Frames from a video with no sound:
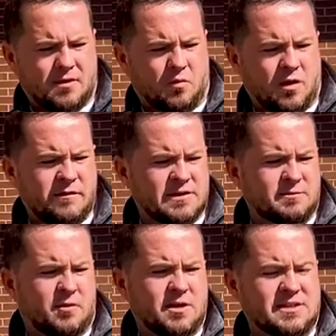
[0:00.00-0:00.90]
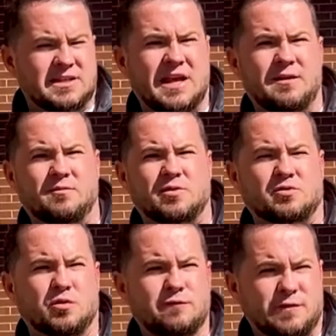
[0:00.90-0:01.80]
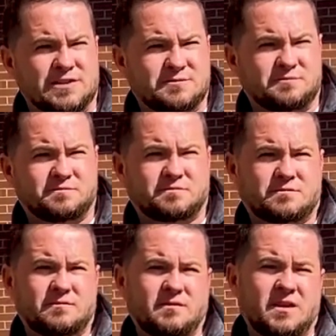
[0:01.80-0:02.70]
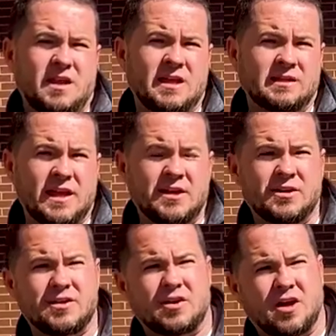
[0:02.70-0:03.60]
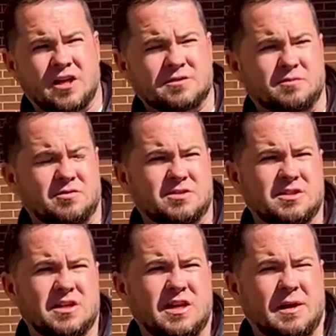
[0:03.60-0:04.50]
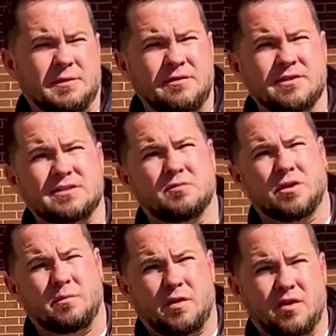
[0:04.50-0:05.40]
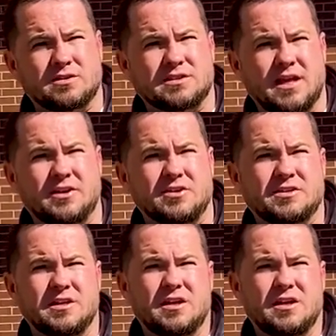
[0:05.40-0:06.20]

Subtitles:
One of his boys' name was Rufus, and later in the Gospels, I believe it's in one of Paul's letters,